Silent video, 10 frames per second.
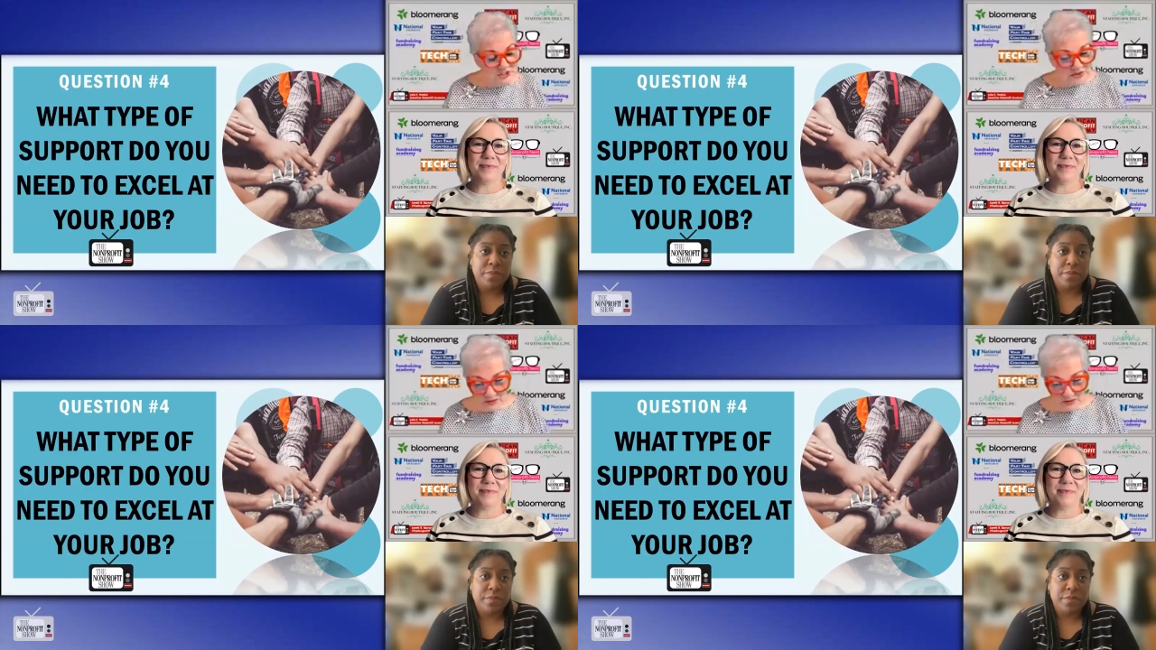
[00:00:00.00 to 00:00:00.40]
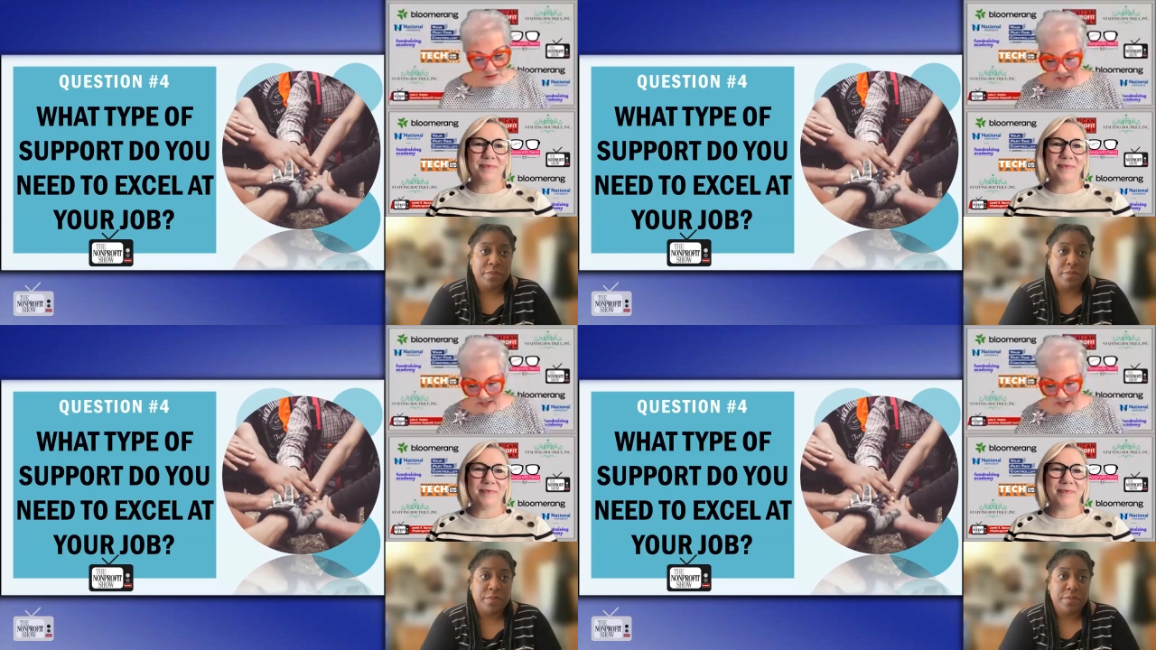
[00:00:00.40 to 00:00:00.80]
Speaker 1: you
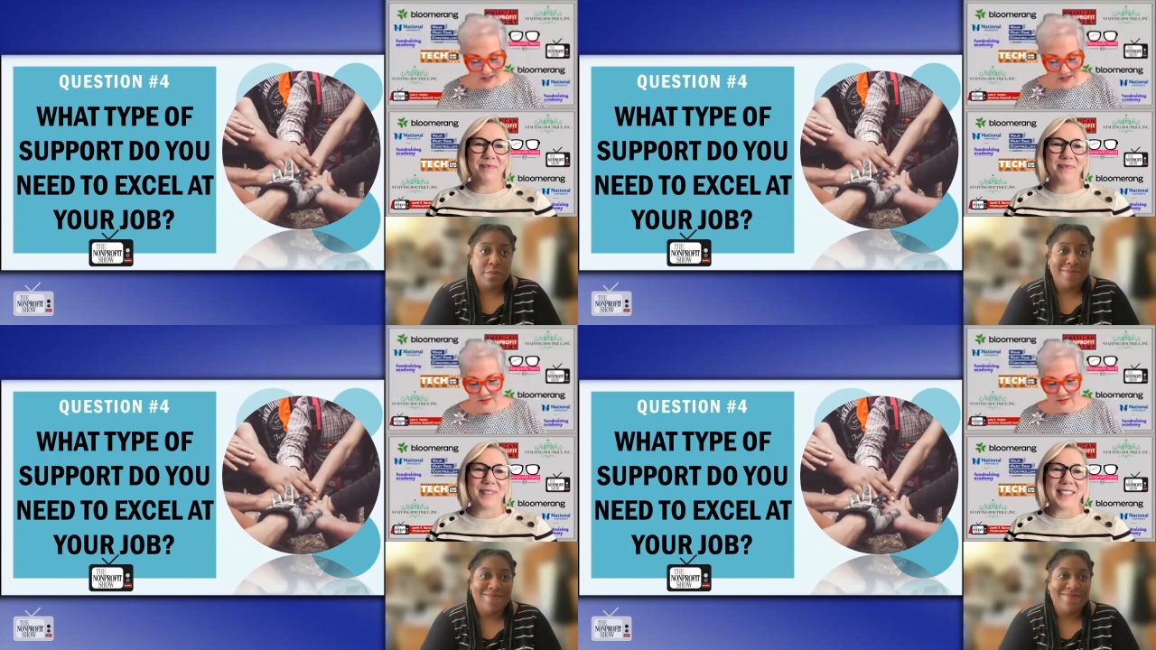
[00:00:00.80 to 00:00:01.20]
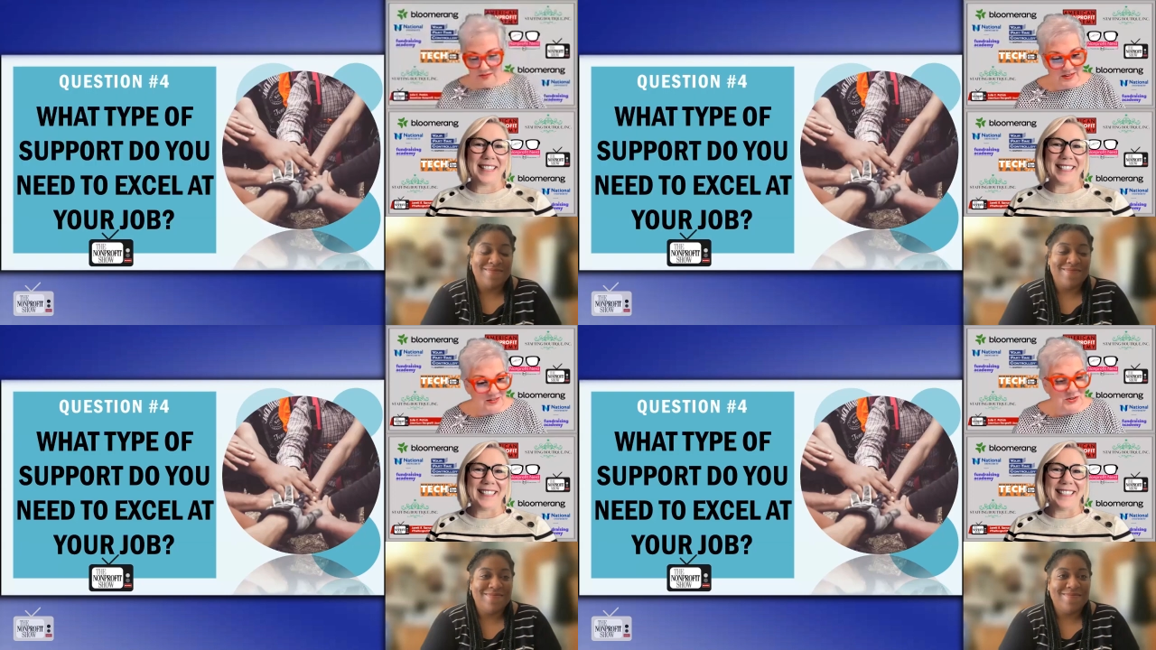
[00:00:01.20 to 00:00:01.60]
even
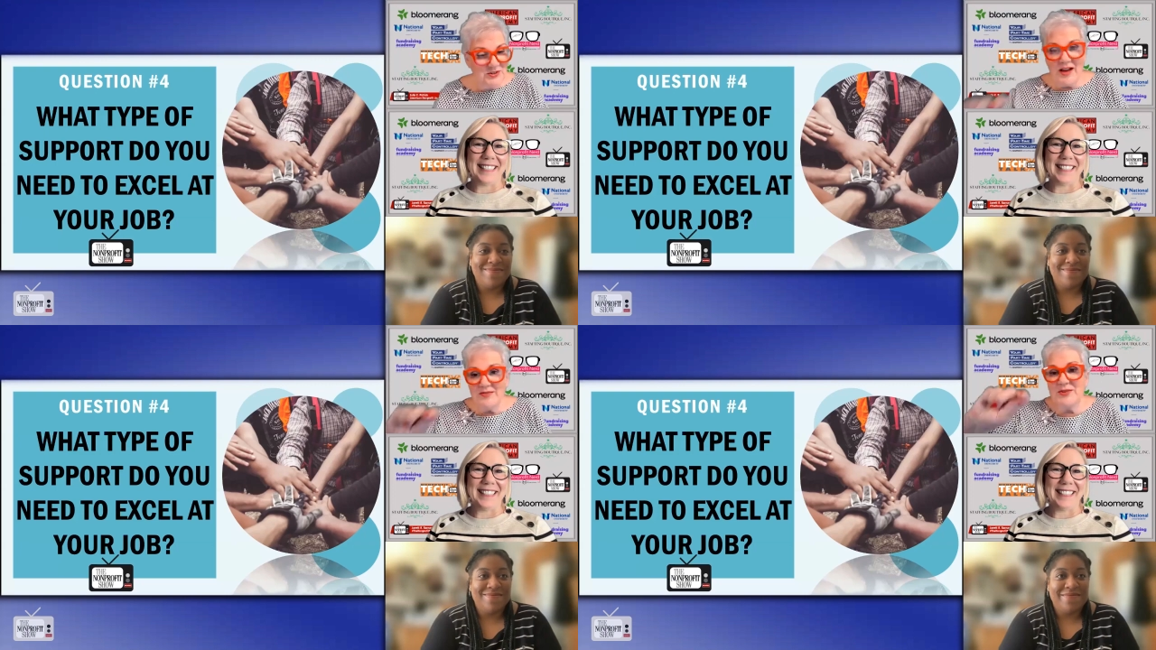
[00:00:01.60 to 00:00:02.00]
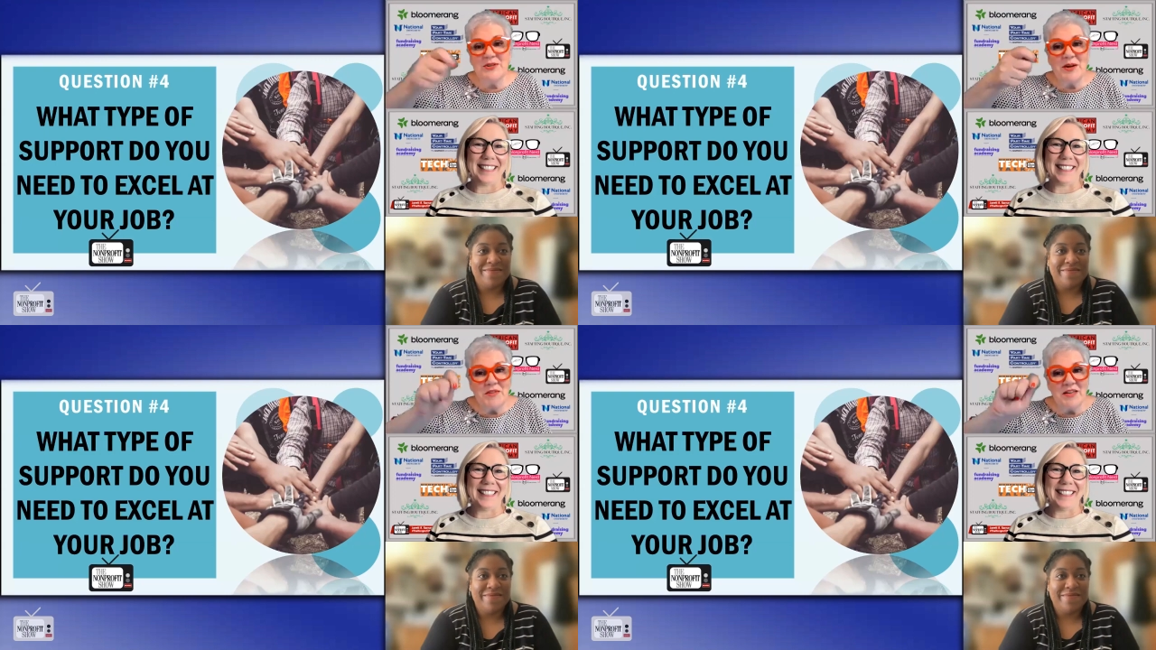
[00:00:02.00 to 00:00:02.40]
turn. I've turned
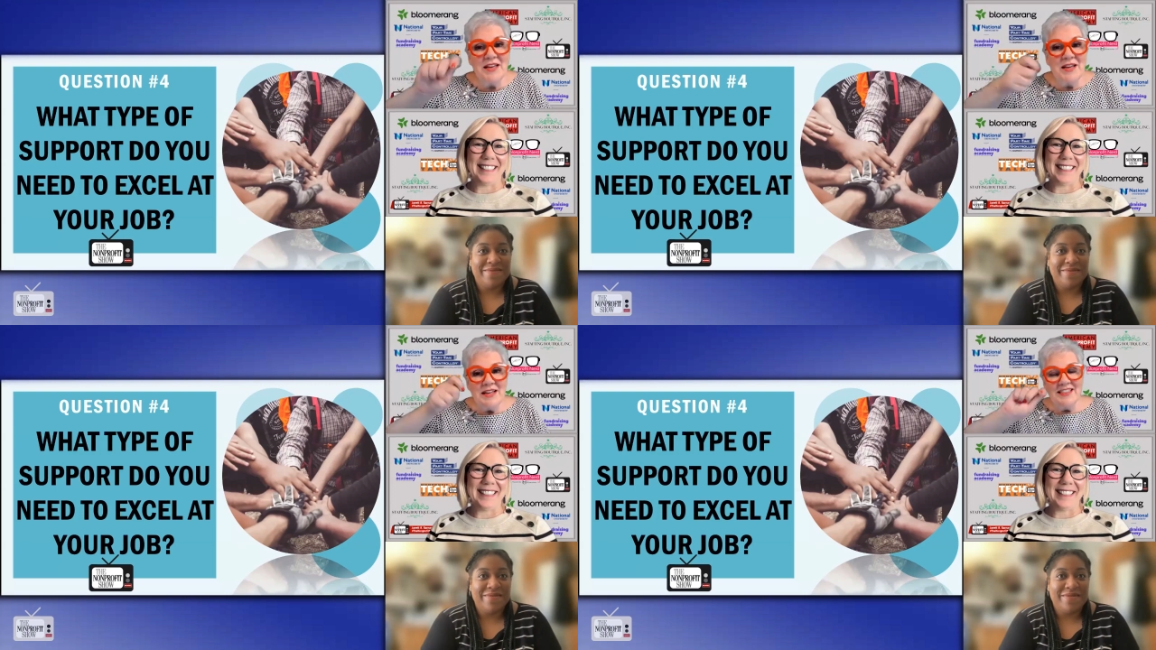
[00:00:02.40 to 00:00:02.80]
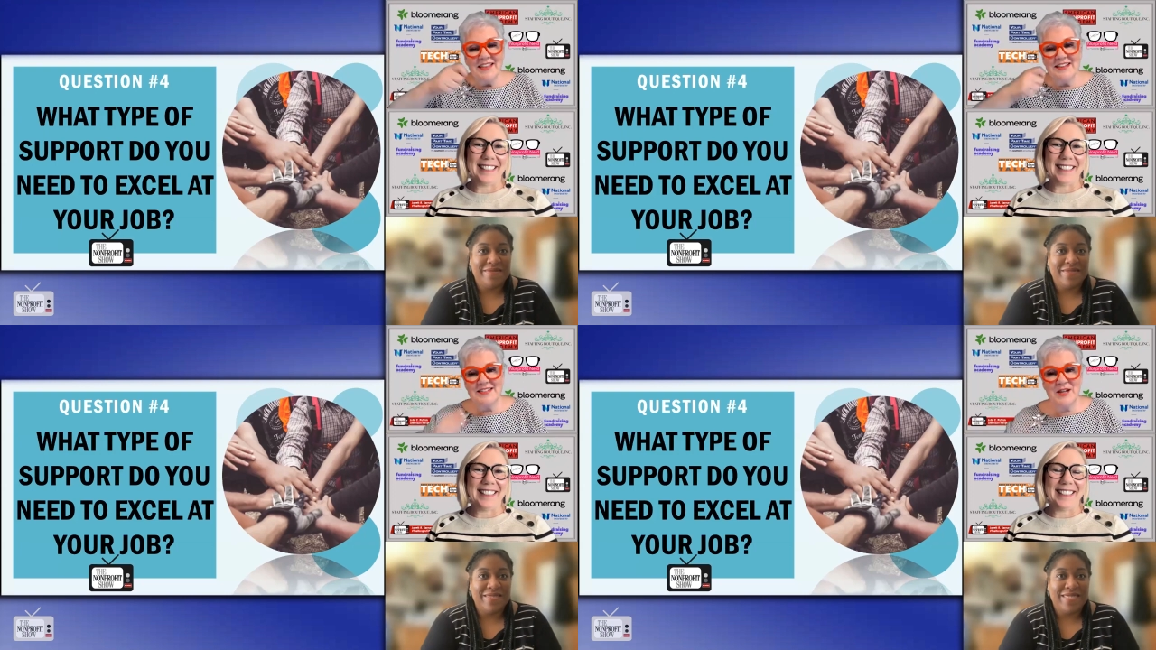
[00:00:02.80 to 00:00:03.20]
up the
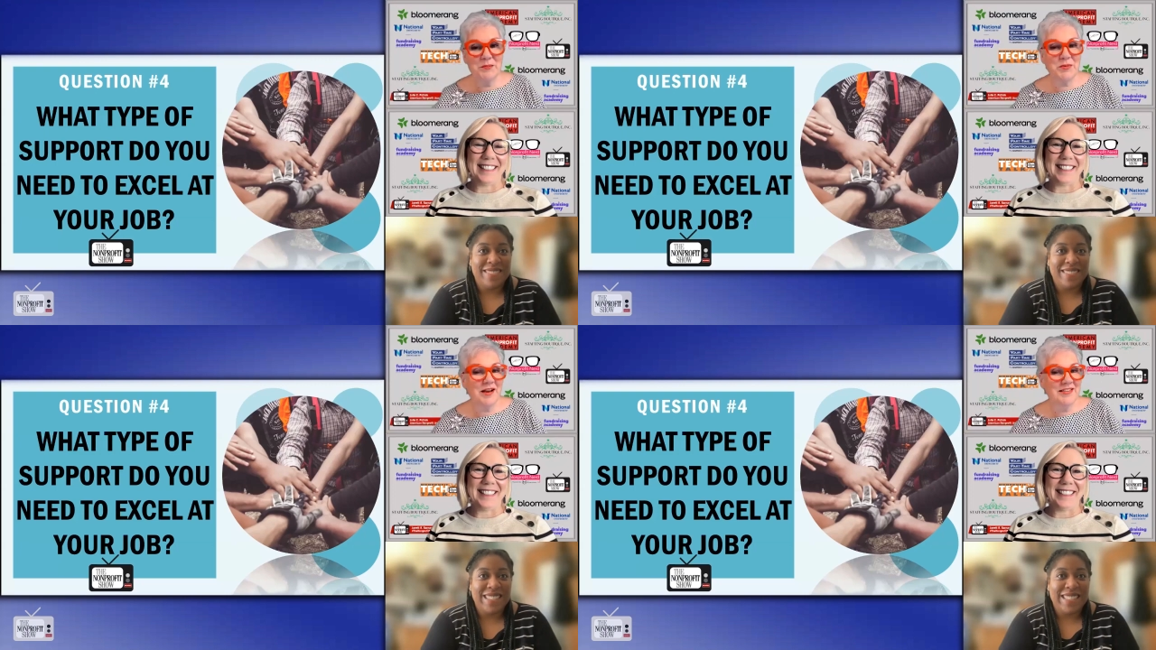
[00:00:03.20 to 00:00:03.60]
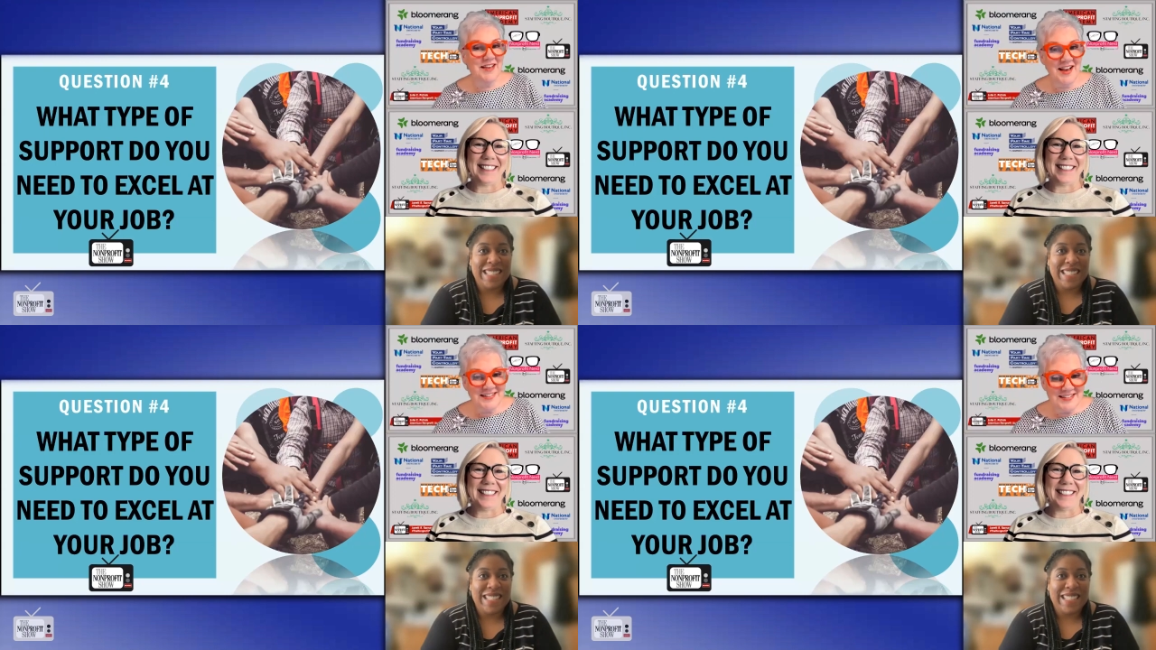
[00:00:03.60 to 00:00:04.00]
the temp on the
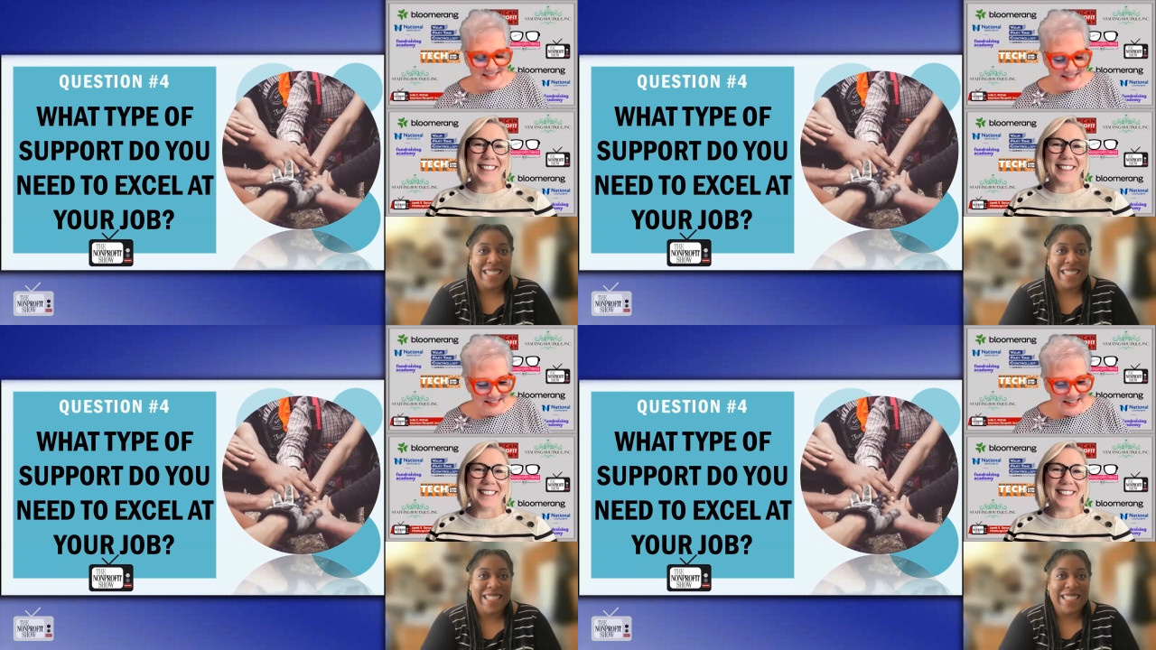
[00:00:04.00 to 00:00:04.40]
hot seat.